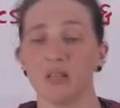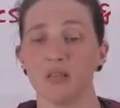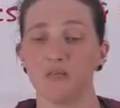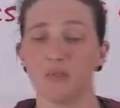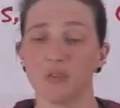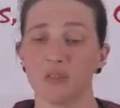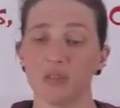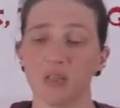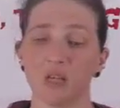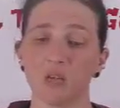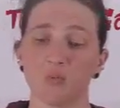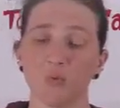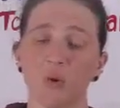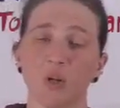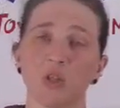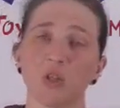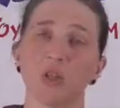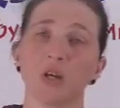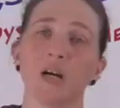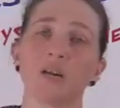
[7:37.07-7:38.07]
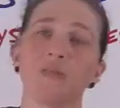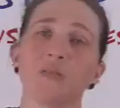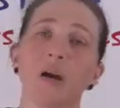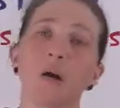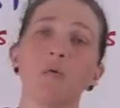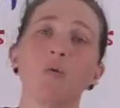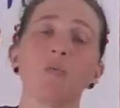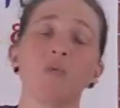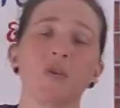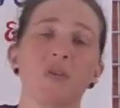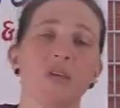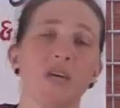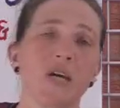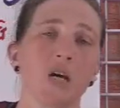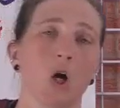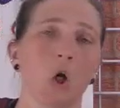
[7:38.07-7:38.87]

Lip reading: If it says one-shot, that will be the